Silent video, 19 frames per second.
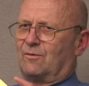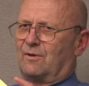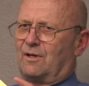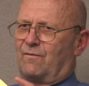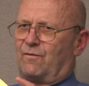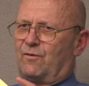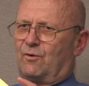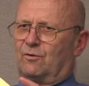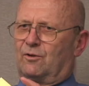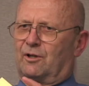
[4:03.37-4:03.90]

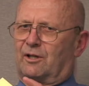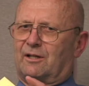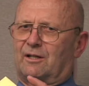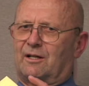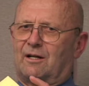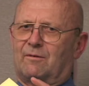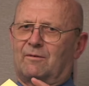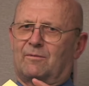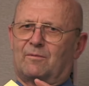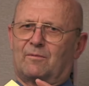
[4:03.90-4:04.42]
if you
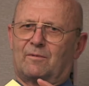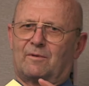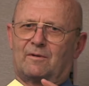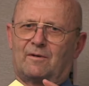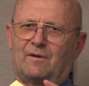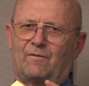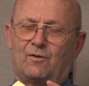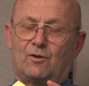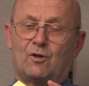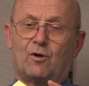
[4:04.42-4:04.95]

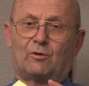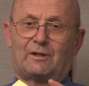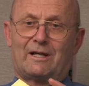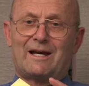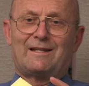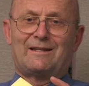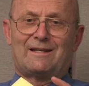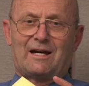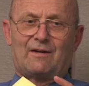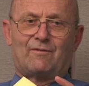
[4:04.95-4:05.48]
know
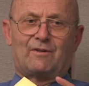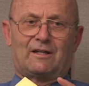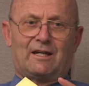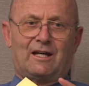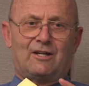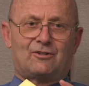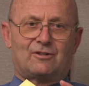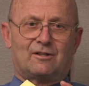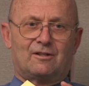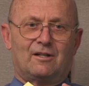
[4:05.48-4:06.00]
land
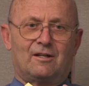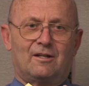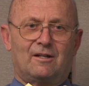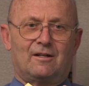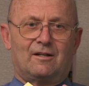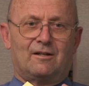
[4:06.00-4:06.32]
navigation,